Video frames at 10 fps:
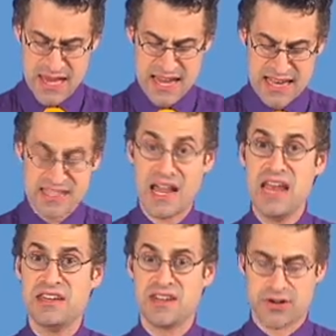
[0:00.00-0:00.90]
is
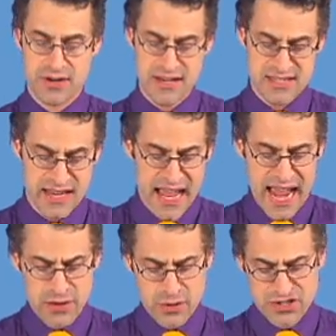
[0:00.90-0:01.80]
90 degrees,
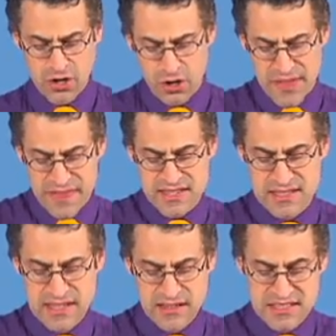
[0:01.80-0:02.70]
and we're told that this
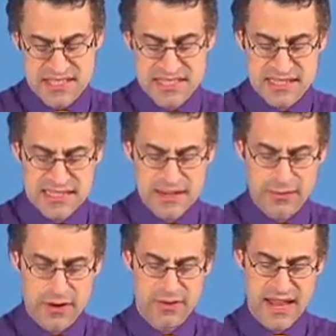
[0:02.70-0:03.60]
little
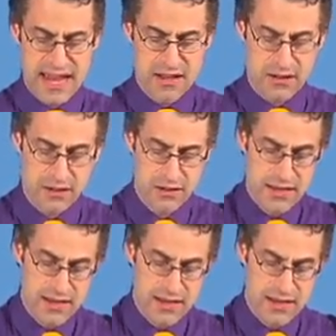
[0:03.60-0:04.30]
sliver of an angle,